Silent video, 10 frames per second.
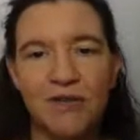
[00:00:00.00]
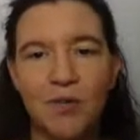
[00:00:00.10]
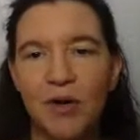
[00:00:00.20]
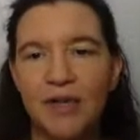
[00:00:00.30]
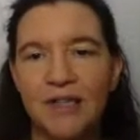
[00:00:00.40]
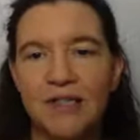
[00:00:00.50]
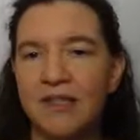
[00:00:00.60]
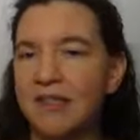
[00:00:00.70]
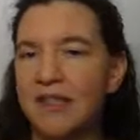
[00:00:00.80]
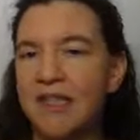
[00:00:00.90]
one
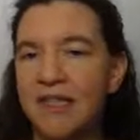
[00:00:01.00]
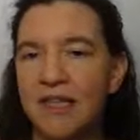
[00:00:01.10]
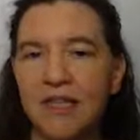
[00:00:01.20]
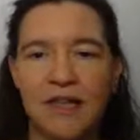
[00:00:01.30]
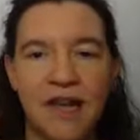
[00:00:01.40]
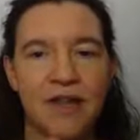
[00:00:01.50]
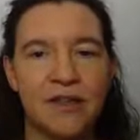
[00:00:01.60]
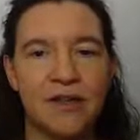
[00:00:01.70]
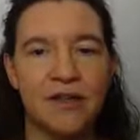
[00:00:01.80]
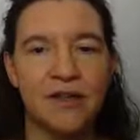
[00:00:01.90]
is easier than the
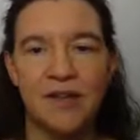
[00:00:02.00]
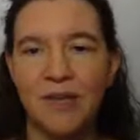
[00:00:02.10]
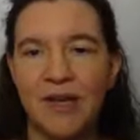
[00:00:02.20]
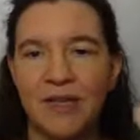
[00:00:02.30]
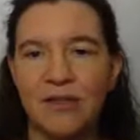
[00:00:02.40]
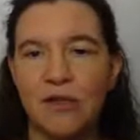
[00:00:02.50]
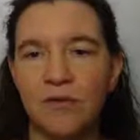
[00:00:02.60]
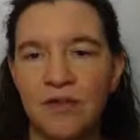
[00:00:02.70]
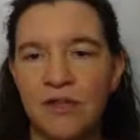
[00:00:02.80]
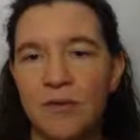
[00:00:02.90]
other, if we can solve
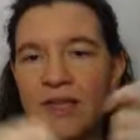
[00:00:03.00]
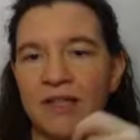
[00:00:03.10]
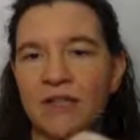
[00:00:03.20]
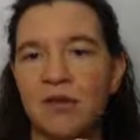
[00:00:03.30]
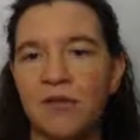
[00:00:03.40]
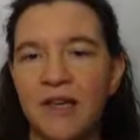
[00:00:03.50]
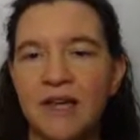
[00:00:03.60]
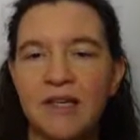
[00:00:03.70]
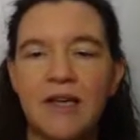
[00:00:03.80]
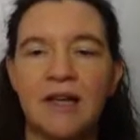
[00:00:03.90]
this, we can solve
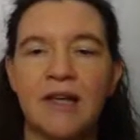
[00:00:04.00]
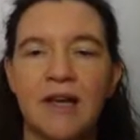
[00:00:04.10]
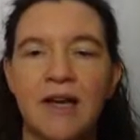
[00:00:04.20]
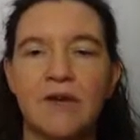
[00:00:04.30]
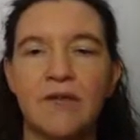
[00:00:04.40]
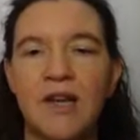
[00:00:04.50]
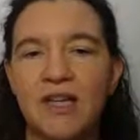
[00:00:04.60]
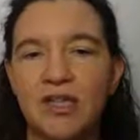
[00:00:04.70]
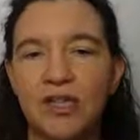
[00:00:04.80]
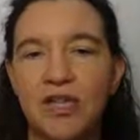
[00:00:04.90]
that kind of
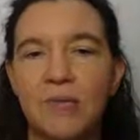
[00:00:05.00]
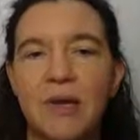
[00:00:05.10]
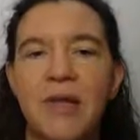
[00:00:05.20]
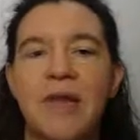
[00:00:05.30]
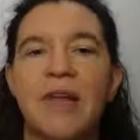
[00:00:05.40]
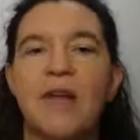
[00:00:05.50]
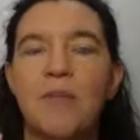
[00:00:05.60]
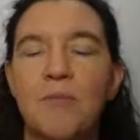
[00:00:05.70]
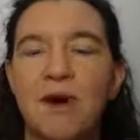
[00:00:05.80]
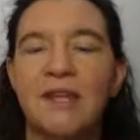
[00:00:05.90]
relationship,
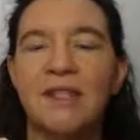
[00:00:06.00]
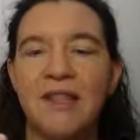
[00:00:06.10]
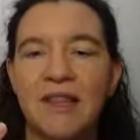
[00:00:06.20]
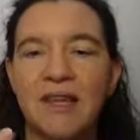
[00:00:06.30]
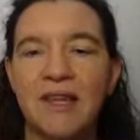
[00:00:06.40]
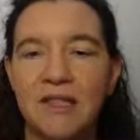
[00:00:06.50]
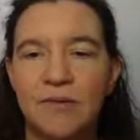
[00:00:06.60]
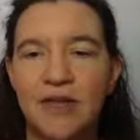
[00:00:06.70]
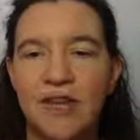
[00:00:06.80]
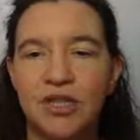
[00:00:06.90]
but there is a
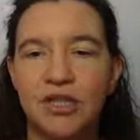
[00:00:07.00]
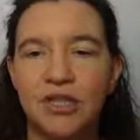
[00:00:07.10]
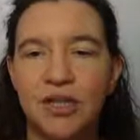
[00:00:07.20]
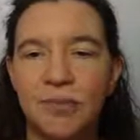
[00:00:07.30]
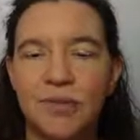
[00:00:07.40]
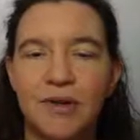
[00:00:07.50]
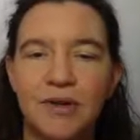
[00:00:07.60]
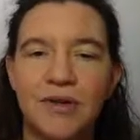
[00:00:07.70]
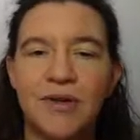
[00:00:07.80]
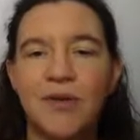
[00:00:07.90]
relationship
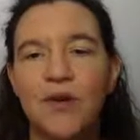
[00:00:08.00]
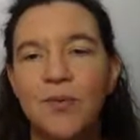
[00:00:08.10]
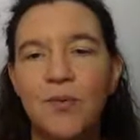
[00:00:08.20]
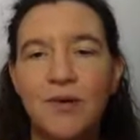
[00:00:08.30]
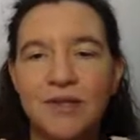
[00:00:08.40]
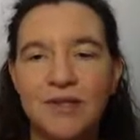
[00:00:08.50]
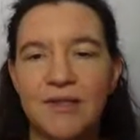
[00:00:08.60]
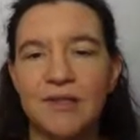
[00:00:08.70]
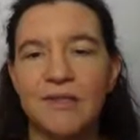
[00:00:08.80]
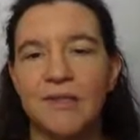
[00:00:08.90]

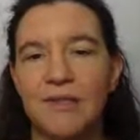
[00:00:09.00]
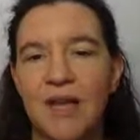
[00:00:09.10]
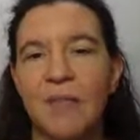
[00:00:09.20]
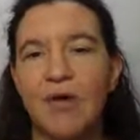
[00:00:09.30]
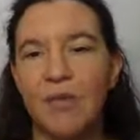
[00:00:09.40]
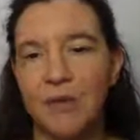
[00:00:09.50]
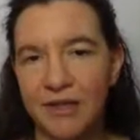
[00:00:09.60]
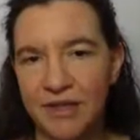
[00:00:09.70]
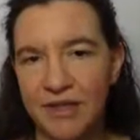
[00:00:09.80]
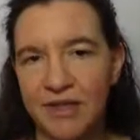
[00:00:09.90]
with some
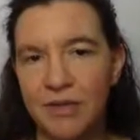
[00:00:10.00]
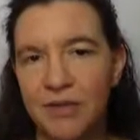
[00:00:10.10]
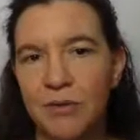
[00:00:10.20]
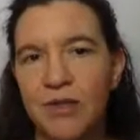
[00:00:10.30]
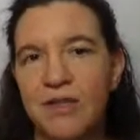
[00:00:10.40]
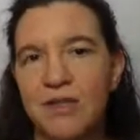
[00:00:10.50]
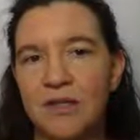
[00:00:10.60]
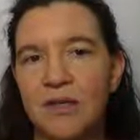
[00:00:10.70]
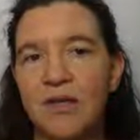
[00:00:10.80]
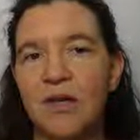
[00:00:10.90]
probabilities. So that's
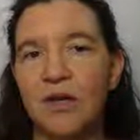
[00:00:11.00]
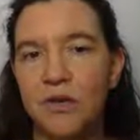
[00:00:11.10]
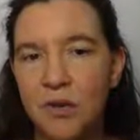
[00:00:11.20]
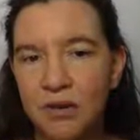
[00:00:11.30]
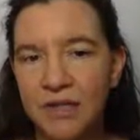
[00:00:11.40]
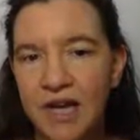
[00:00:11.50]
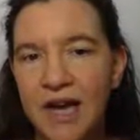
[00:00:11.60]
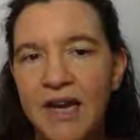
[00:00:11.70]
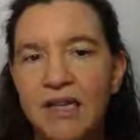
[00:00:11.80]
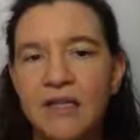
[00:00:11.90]
not
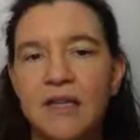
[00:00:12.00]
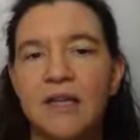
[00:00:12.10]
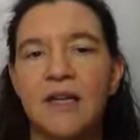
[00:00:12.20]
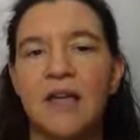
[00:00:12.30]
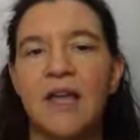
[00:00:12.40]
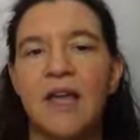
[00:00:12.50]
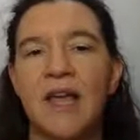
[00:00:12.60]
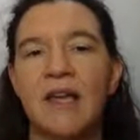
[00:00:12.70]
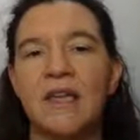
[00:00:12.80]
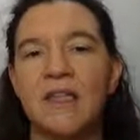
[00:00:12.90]
tight,
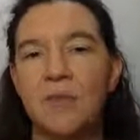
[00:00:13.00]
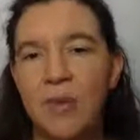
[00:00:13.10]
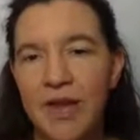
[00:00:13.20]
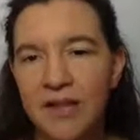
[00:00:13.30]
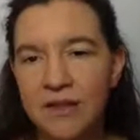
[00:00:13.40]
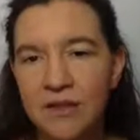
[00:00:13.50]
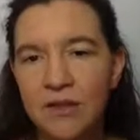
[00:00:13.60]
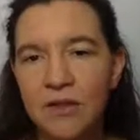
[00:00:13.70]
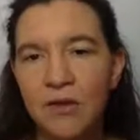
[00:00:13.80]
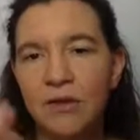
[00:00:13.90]
and it
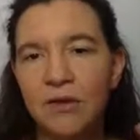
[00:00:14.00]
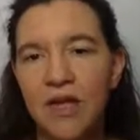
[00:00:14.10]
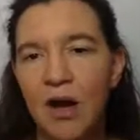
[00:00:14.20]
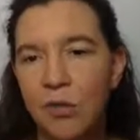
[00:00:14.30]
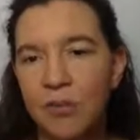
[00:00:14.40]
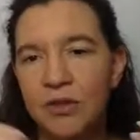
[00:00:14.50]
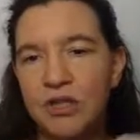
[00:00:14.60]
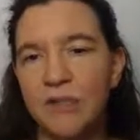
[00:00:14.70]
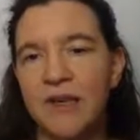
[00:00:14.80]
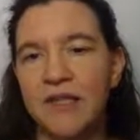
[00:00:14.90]
depends on the output
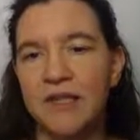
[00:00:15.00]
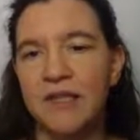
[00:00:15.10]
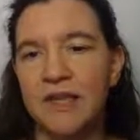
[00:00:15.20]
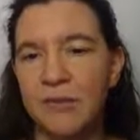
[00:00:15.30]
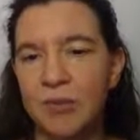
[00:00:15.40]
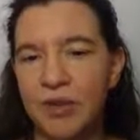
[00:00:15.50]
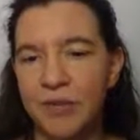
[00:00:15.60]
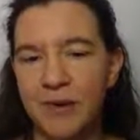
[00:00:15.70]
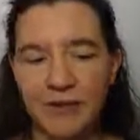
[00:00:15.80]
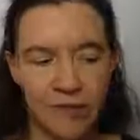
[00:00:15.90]
space and the input
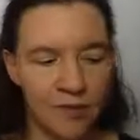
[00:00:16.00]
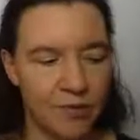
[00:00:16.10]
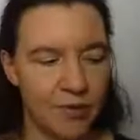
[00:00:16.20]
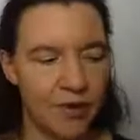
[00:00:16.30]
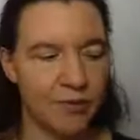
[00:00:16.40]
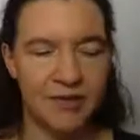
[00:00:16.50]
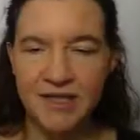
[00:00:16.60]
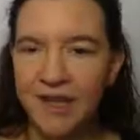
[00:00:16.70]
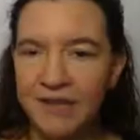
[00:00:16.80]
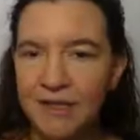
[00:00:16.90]
space, well, the
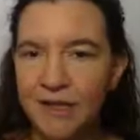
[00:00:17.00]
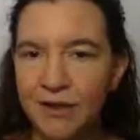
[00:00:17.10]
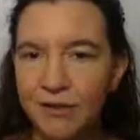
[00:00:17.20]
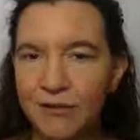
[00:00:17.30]
size of that.